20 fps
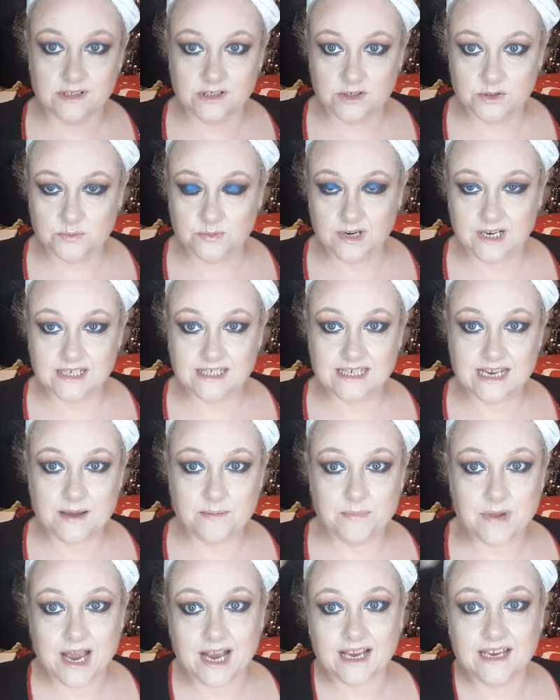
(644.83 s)
Just when I
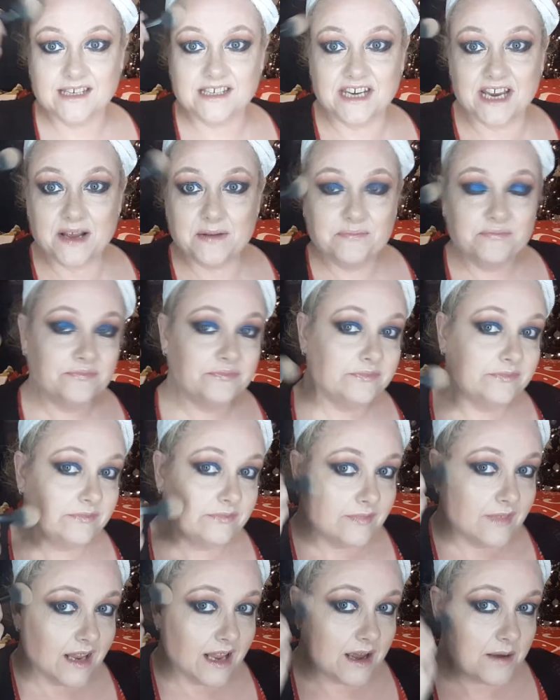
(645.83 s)
step back, isn't it?
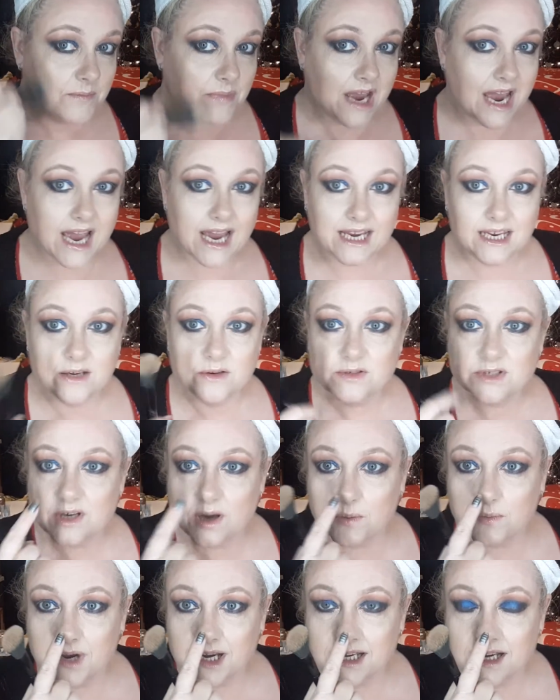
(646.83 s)
But I used
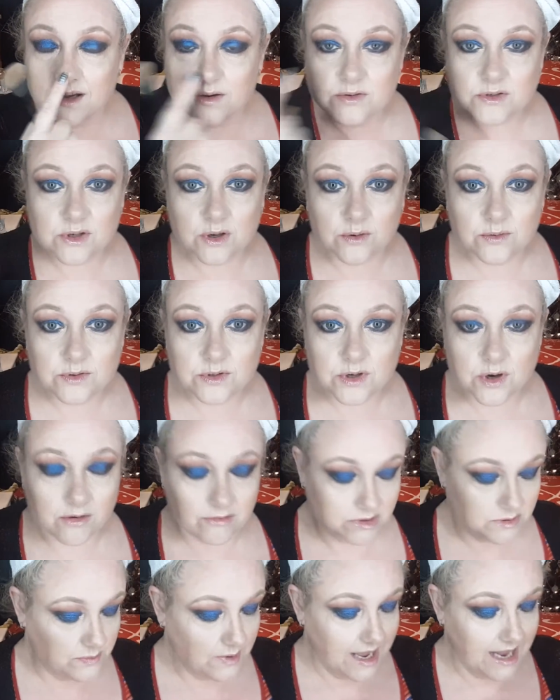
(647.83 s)
it on my nose
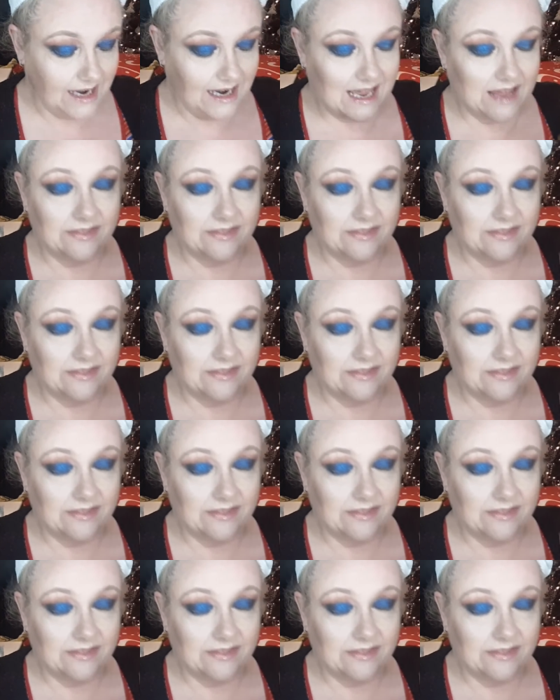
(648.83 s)
contour as well.